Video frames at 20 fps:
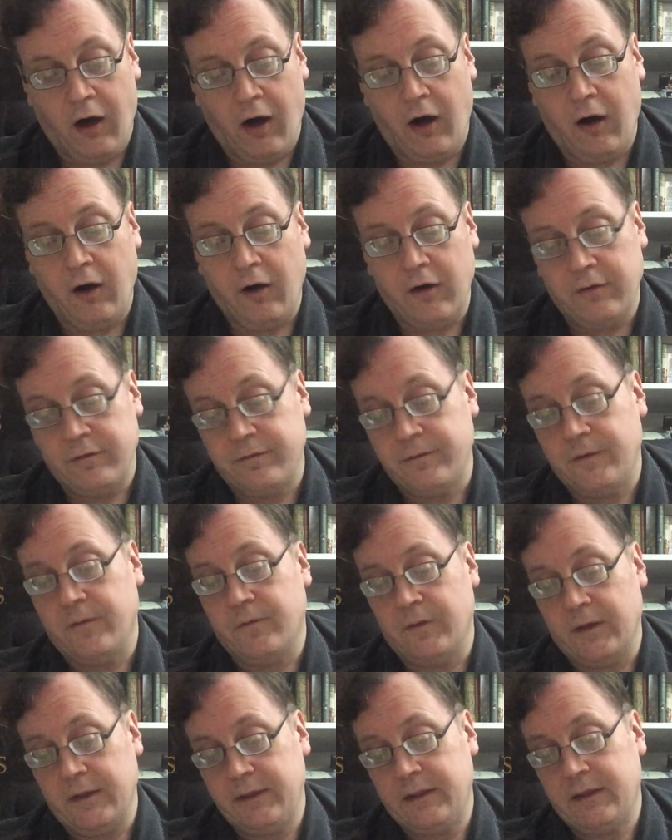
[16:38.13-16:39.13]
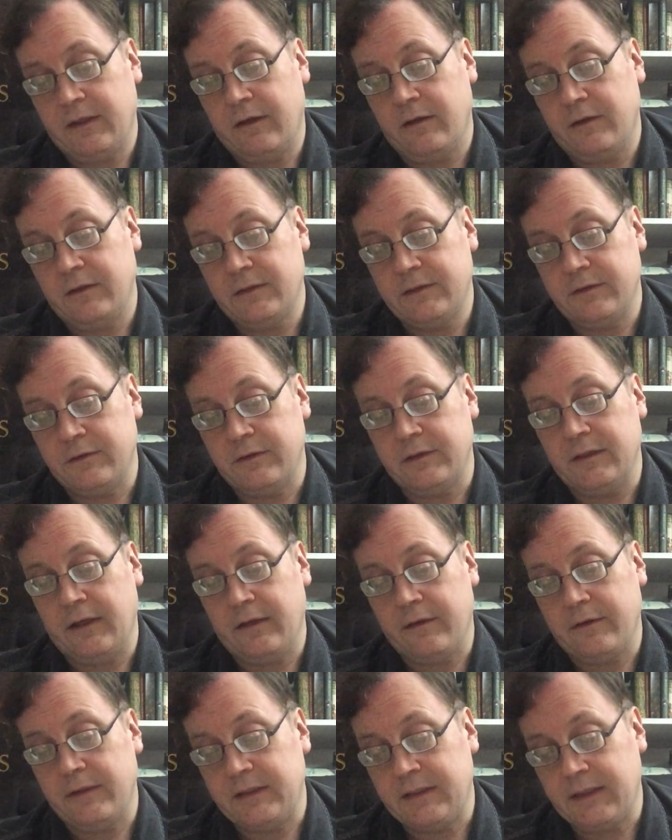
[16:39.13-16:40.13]
All, for one cause or
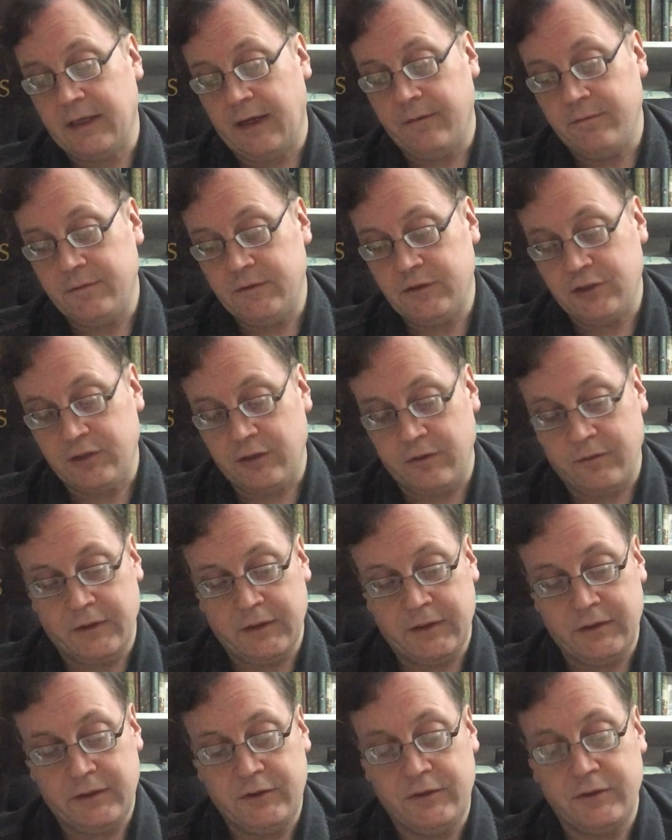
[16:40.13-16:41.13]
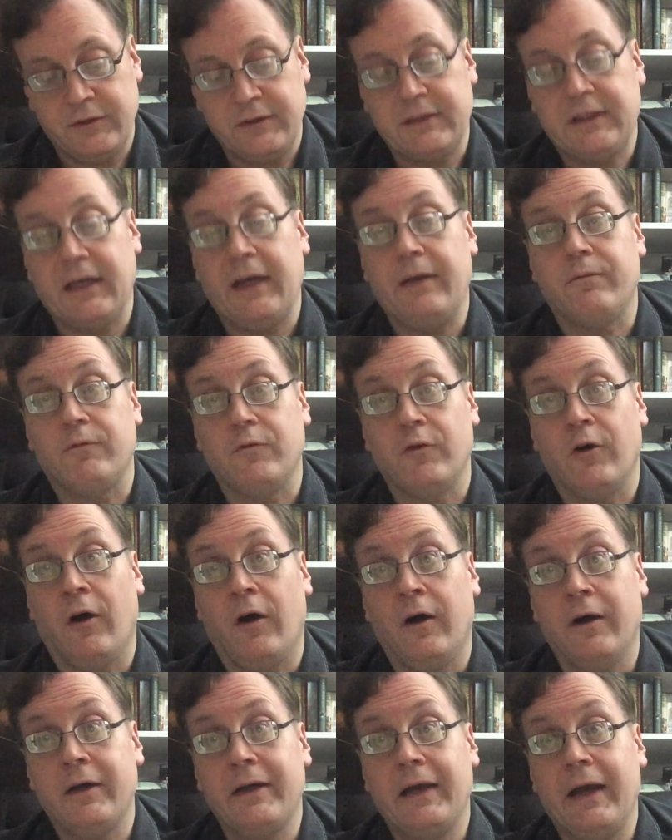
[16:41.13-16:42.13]
another, had come to Sherwood to escape
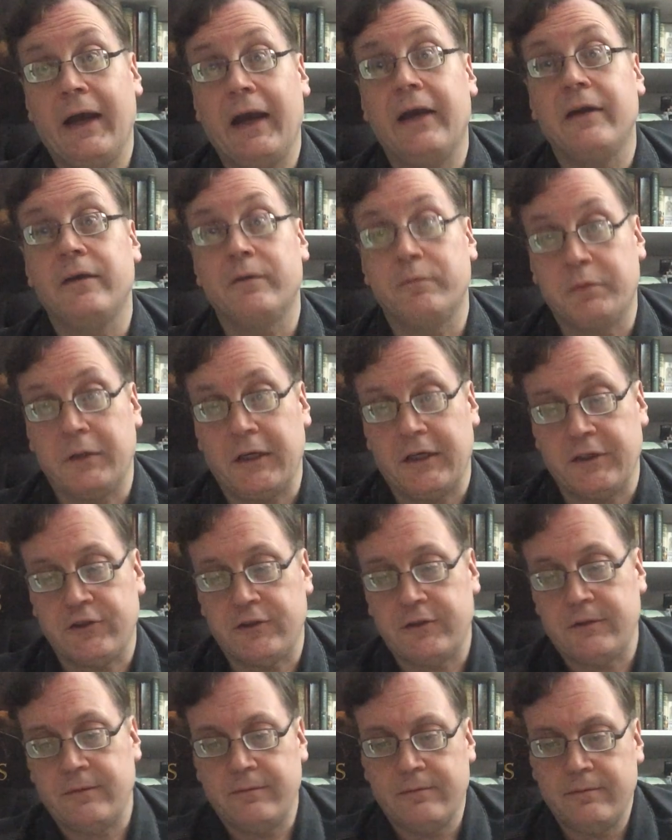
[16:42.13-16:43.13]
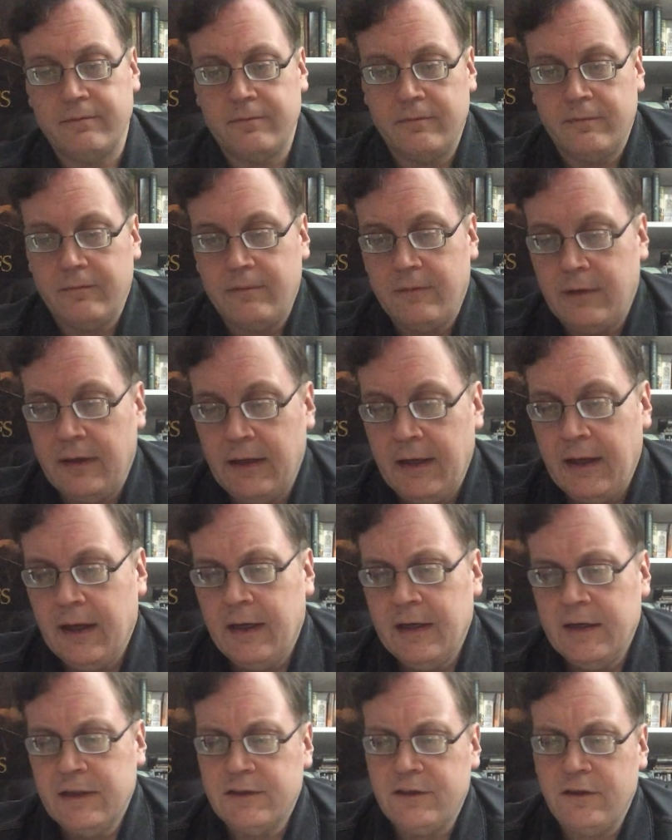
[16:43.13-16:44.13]
wrong and oppression.
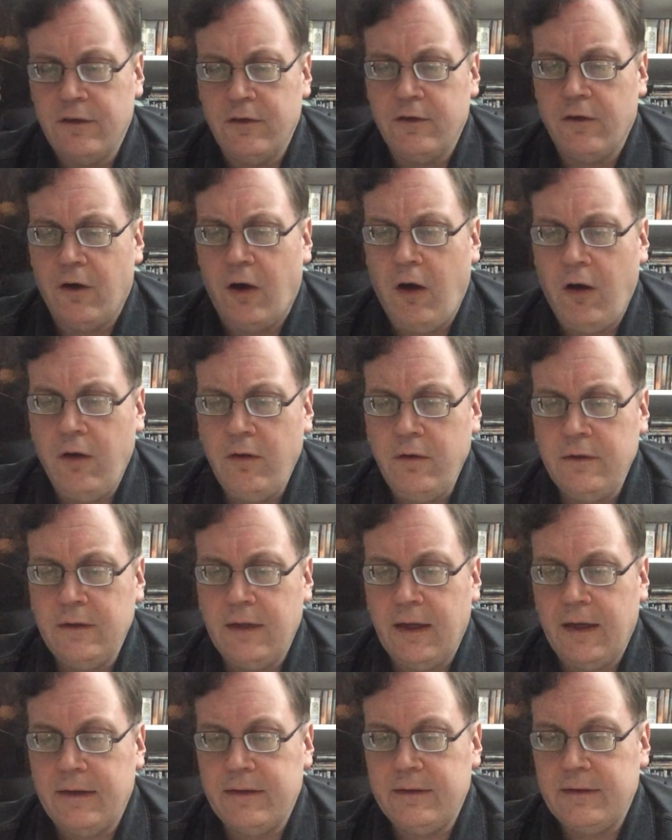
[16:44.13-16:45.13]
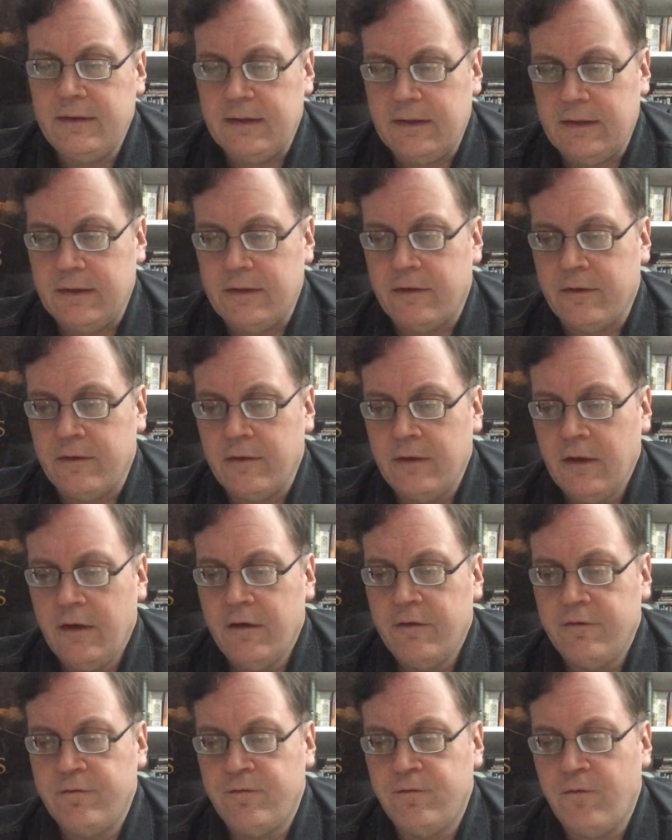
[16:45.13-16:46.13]
So in all that year,
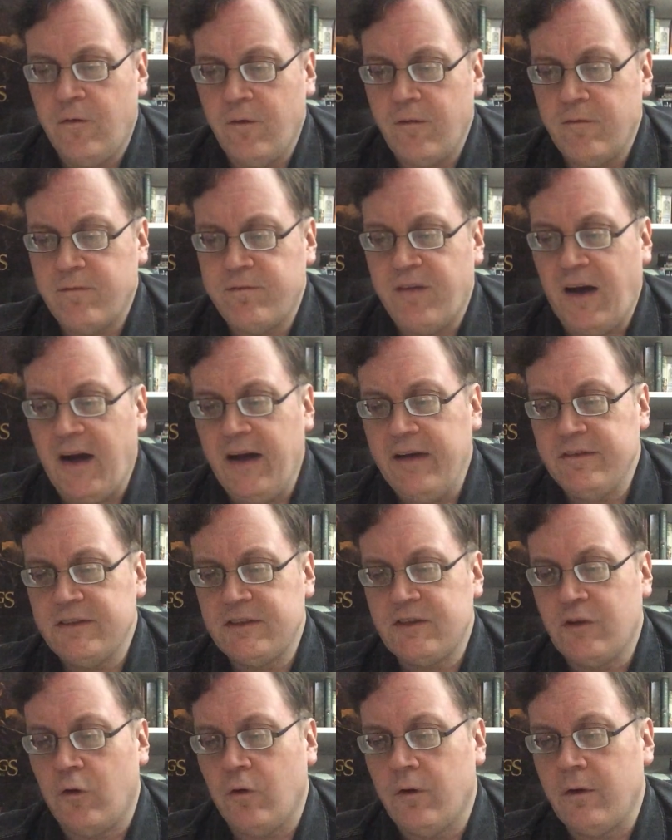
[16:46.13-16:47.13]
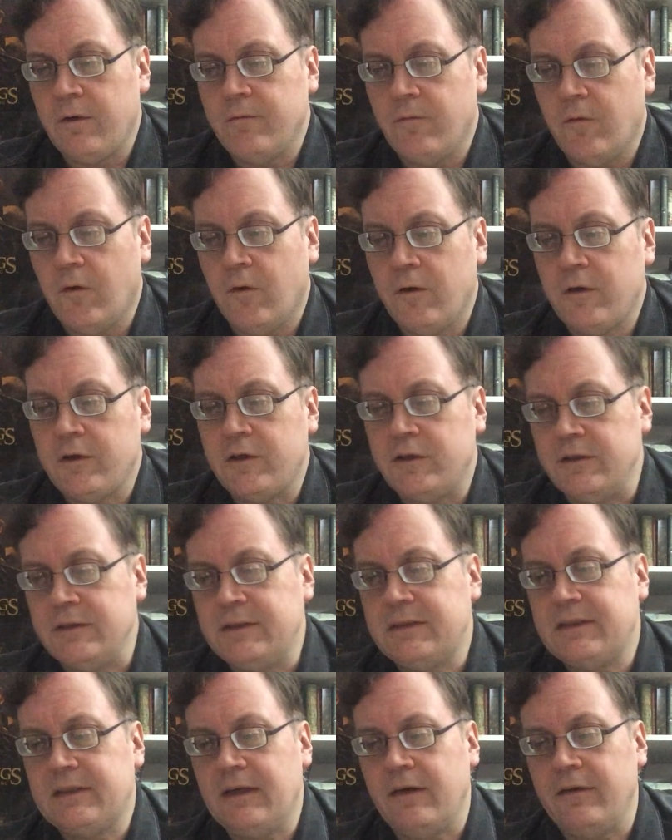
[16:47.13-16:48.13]
50 or more
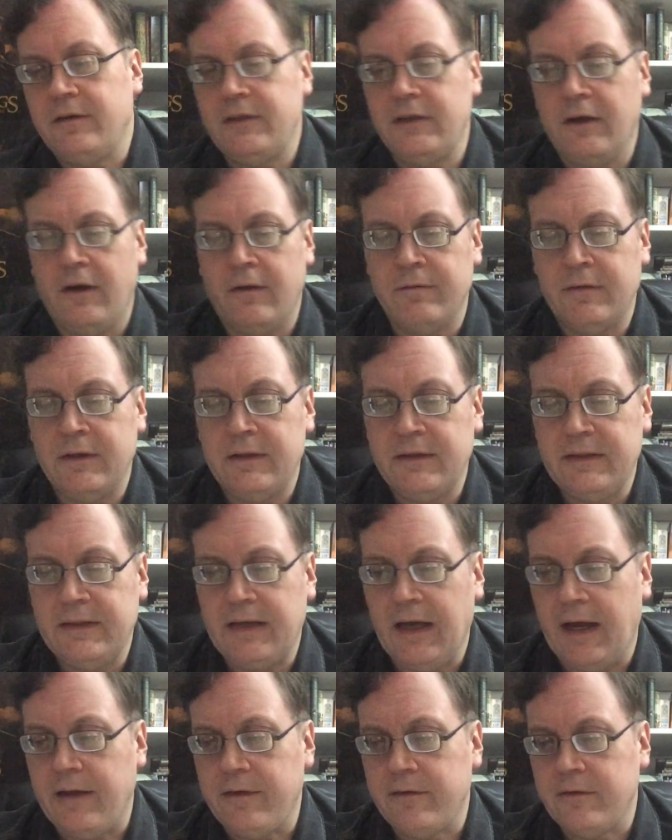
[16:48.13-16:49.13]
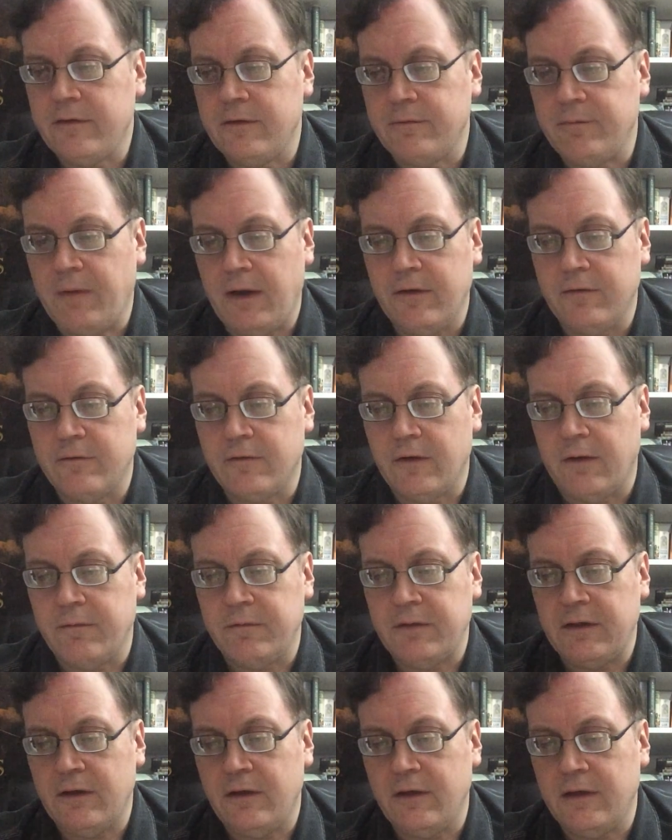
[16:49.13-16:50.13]
good stout yeomen gathered about
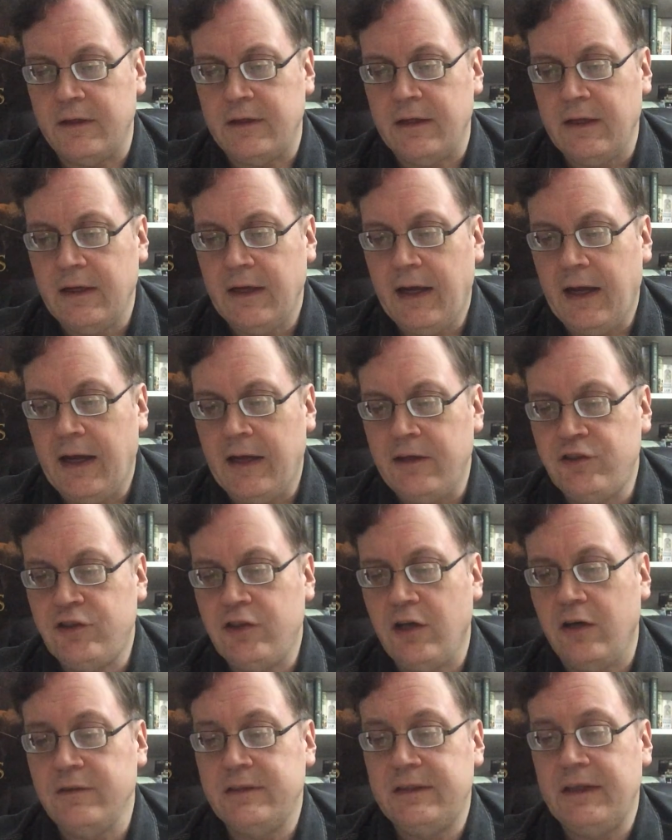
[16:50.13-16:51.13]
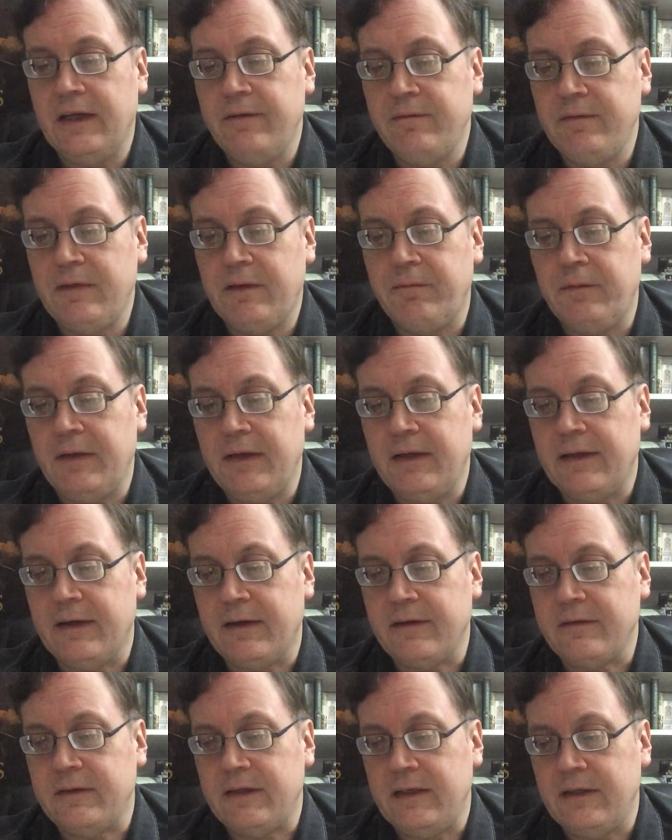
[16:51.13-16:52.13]
Robin Hood, and chose him to be
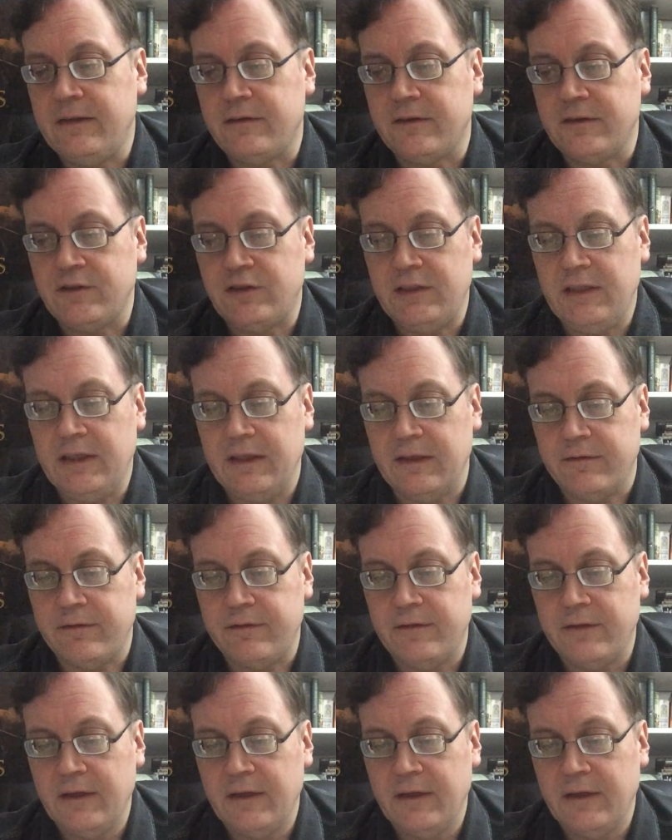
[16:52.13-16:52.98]
their leader and chief.